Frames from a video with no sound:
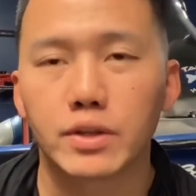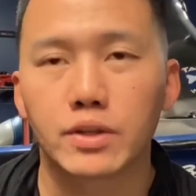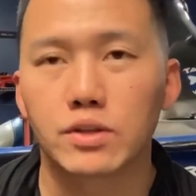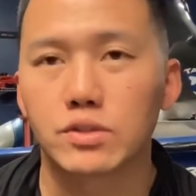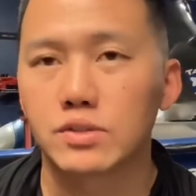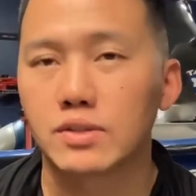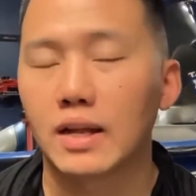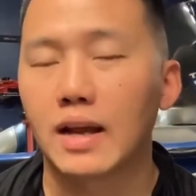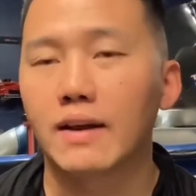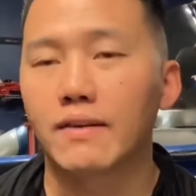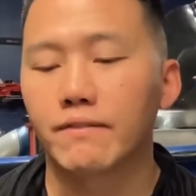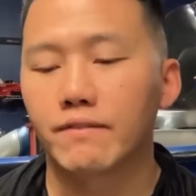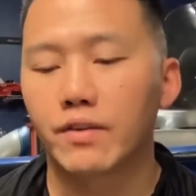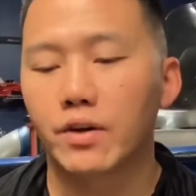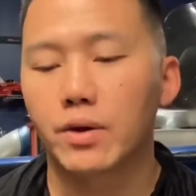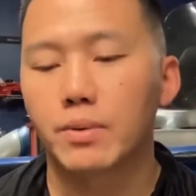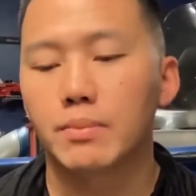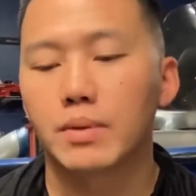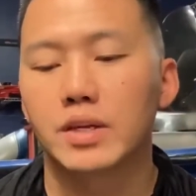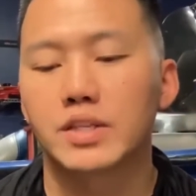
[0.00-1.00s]
There's not
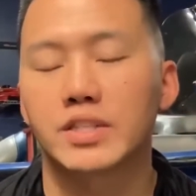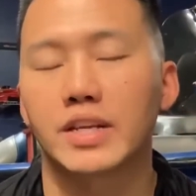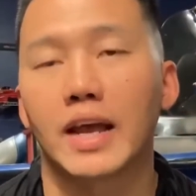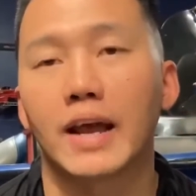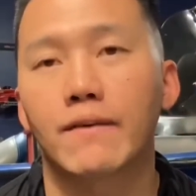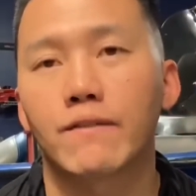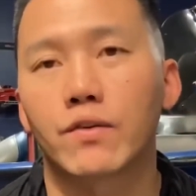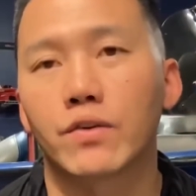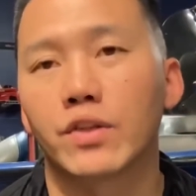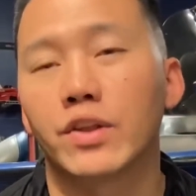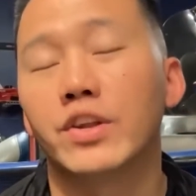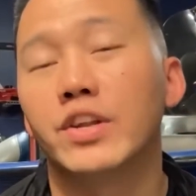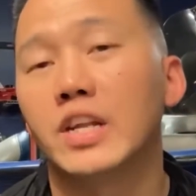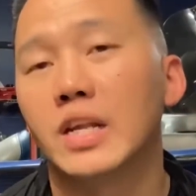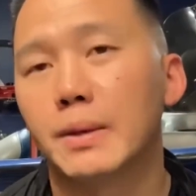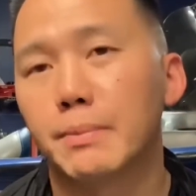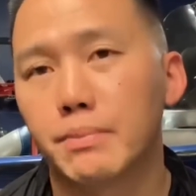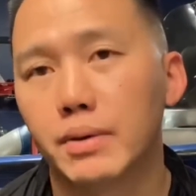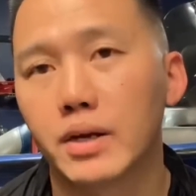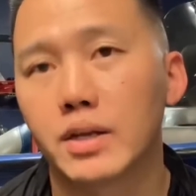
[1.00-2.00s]
very much effort you
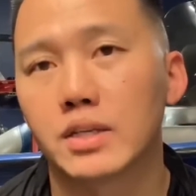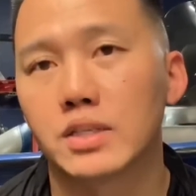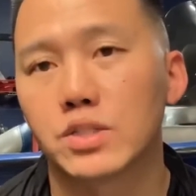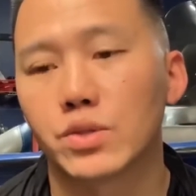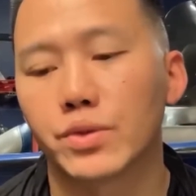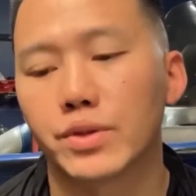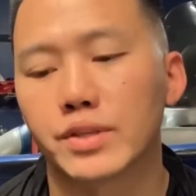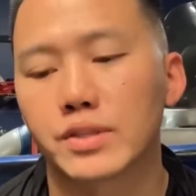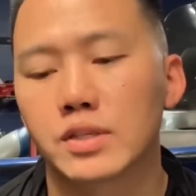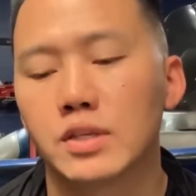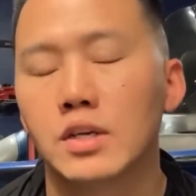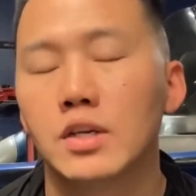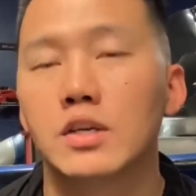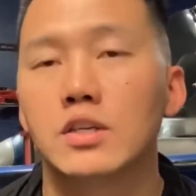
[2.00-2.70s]
need to put into this.